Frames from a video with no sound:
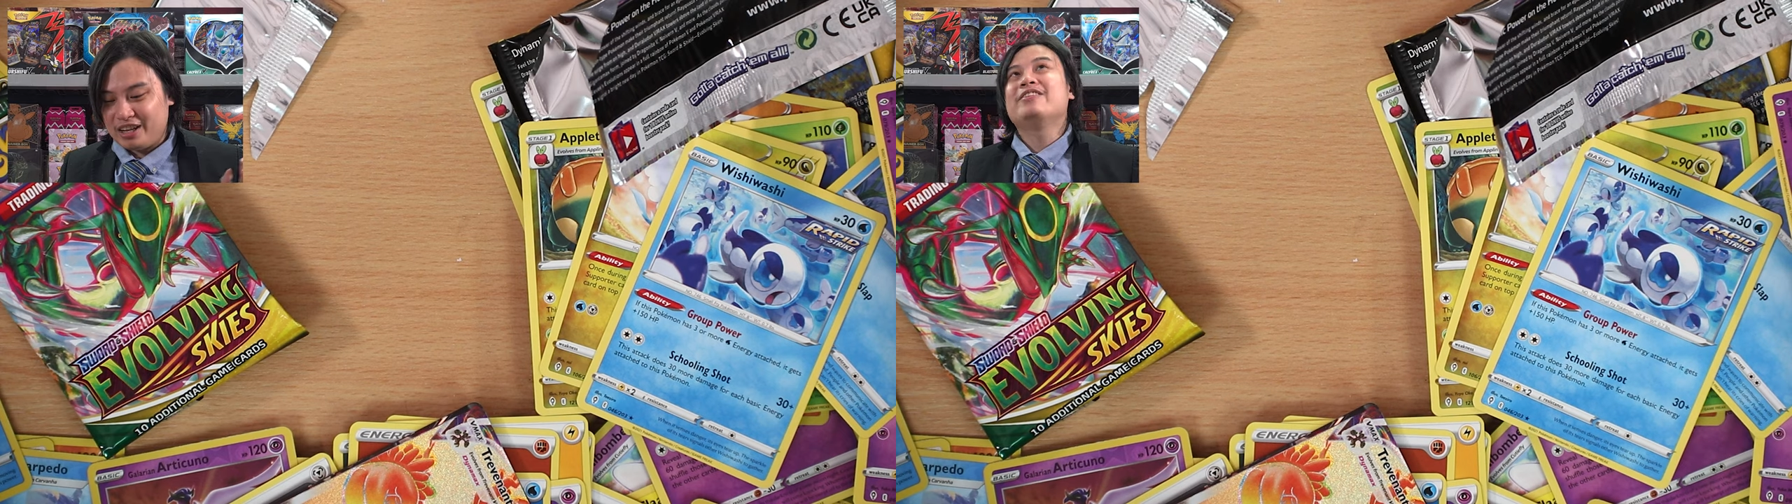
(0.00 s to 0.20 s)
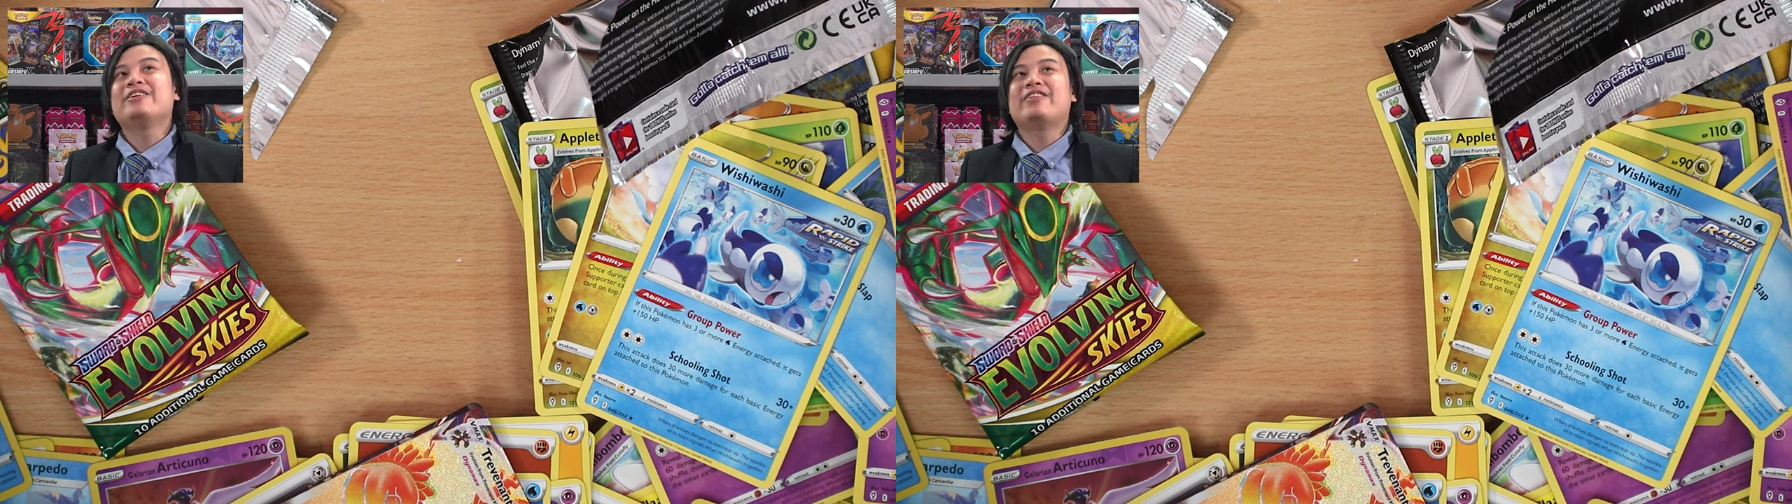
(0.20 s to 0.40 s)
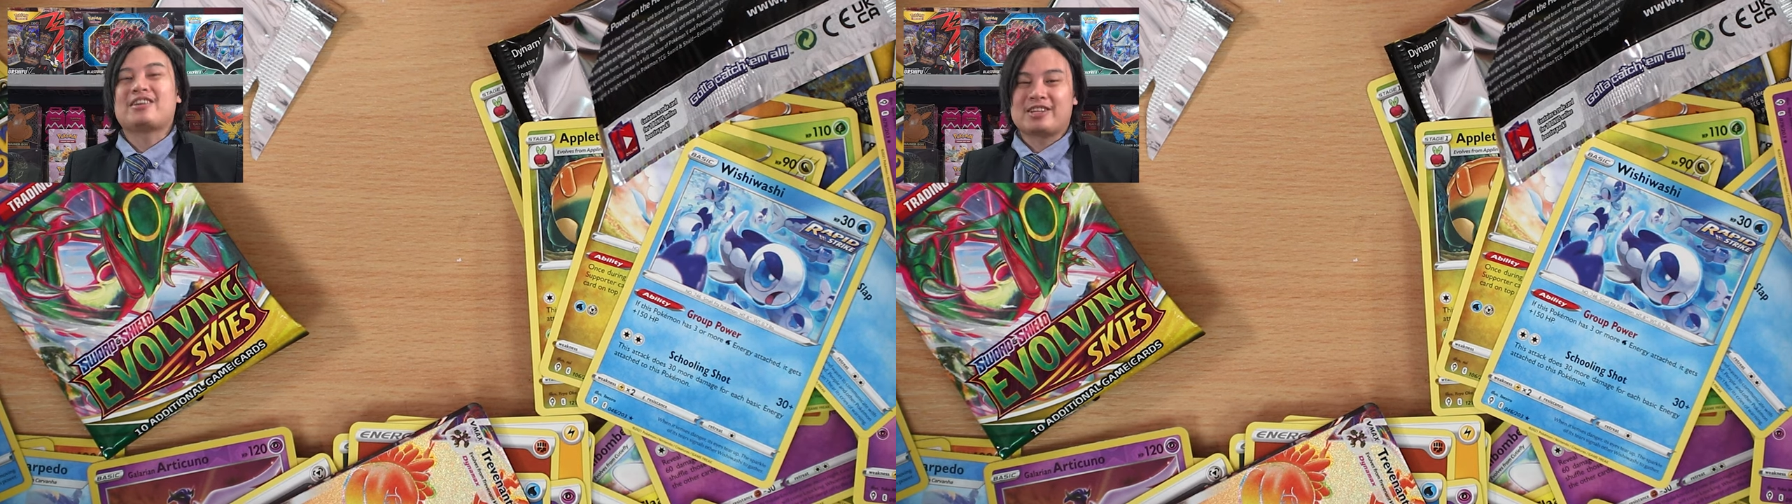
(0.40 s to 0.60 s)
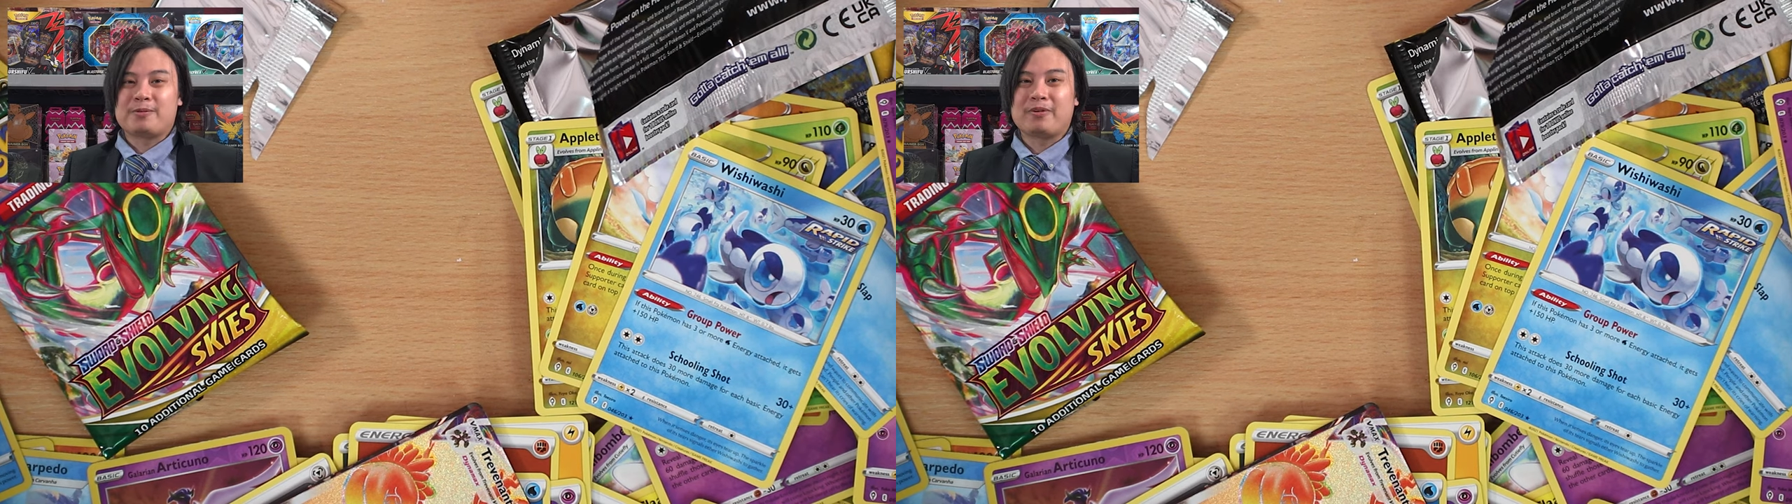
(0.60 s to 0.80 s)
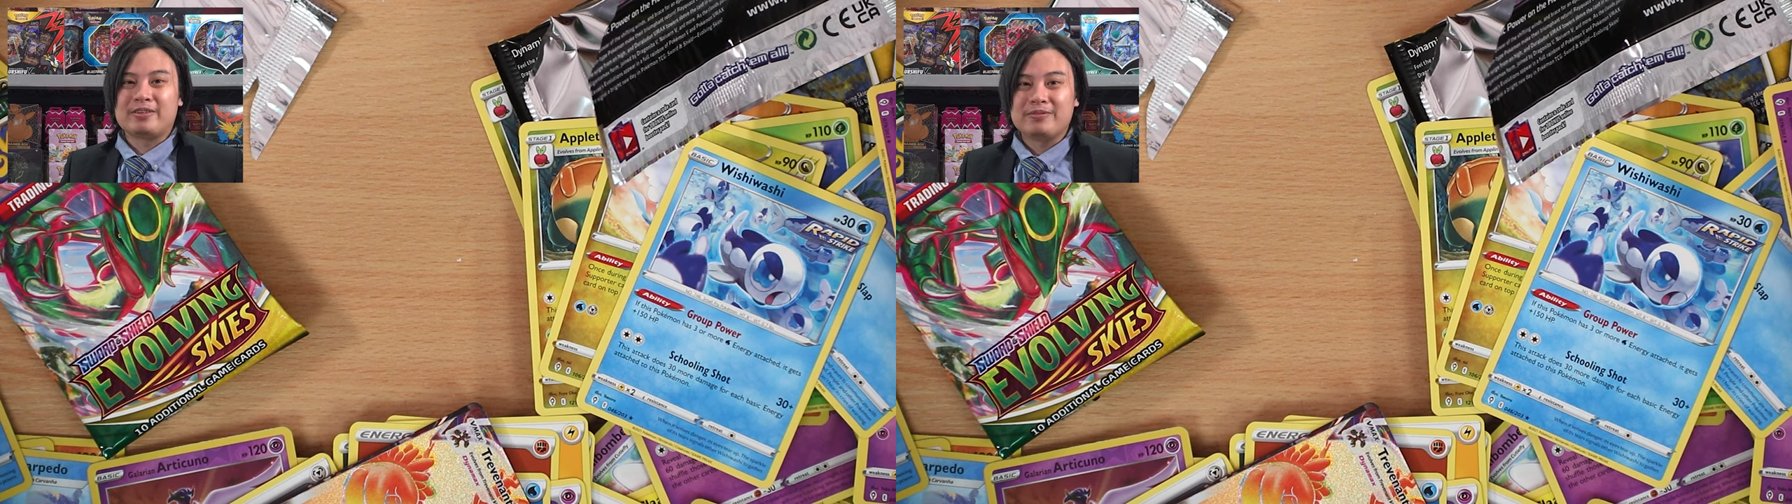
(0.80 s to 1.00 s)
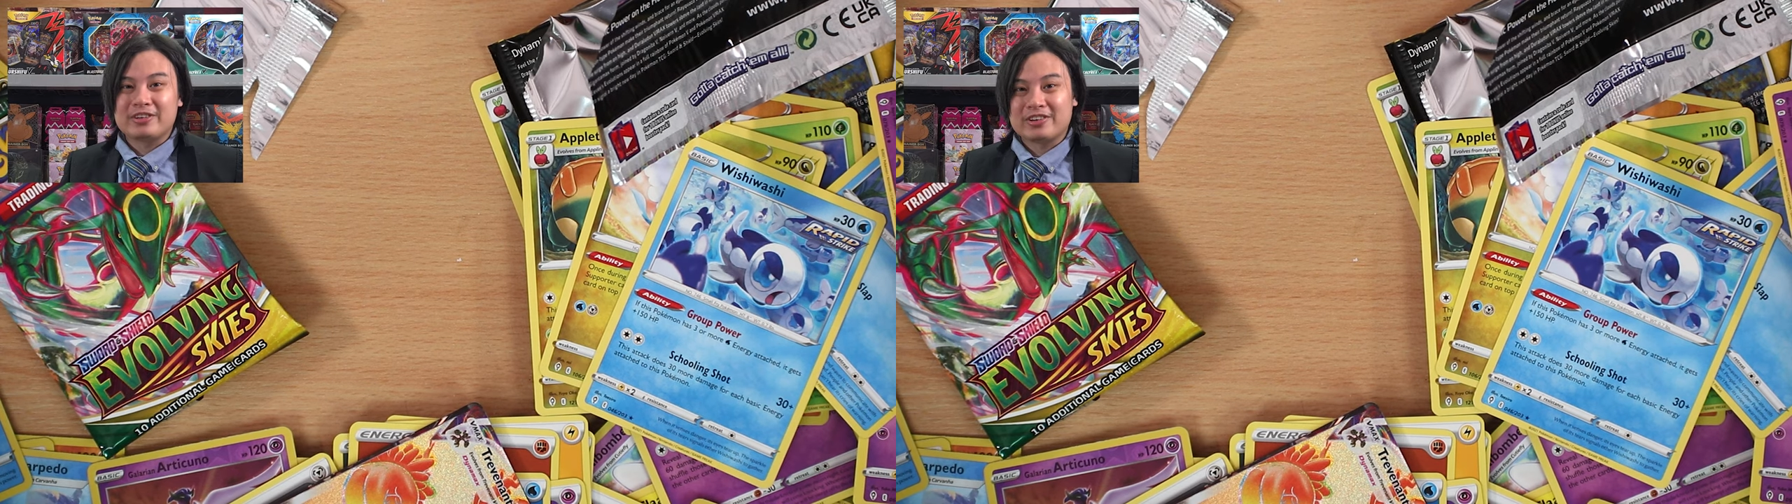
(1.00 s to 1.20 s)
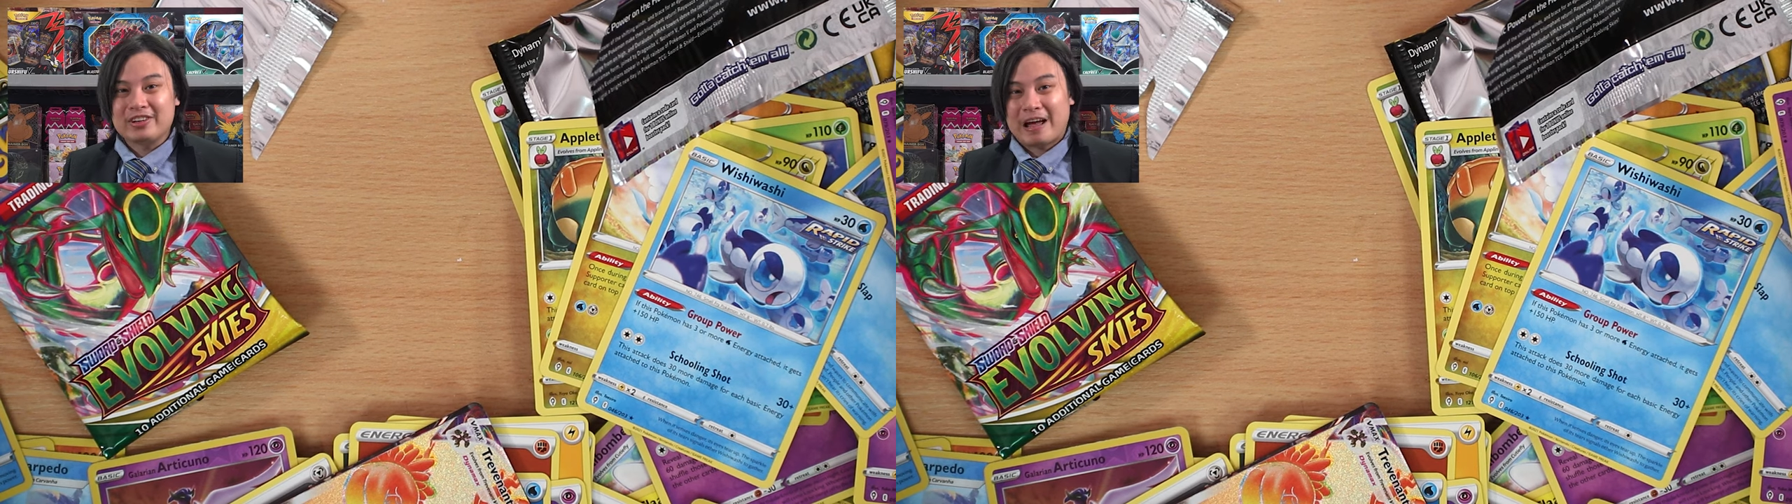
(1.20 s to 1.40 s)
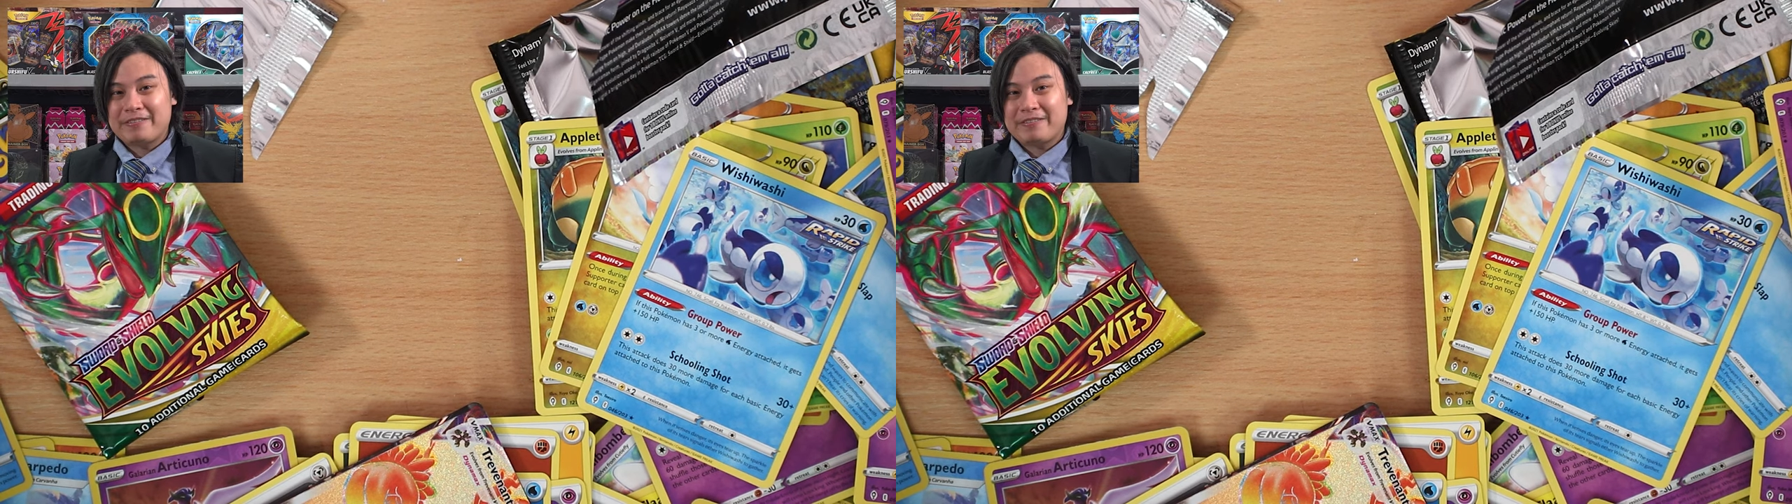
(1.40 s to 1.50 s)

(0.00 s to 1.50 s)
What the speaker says: until next time, everyone, be sure to look